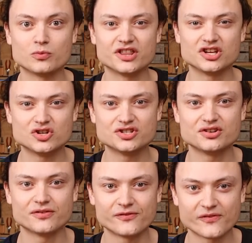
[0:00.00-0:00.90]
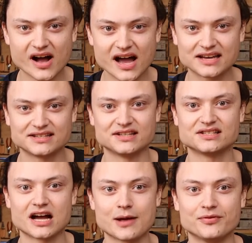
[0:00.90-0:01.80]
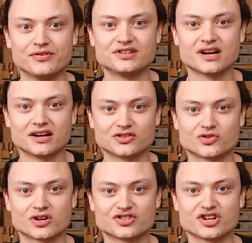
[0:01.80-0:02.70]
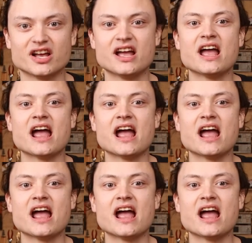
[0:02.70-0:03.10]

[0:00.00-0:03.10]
where the user defines the type of a data structure